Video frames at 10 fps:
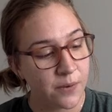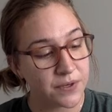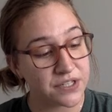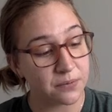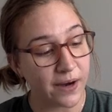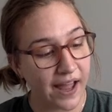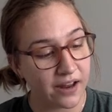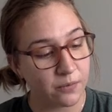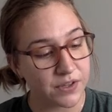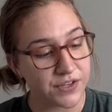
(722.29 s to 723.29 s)
was a
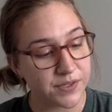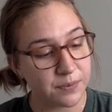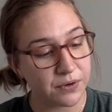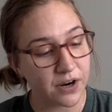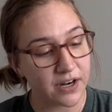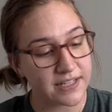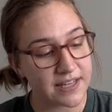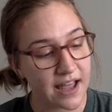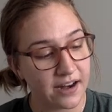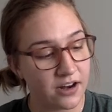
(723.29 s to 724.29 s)
rat with a spoon on his
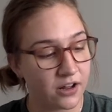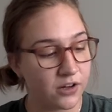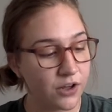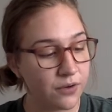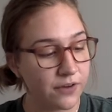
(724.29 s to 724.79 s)
head and a cloak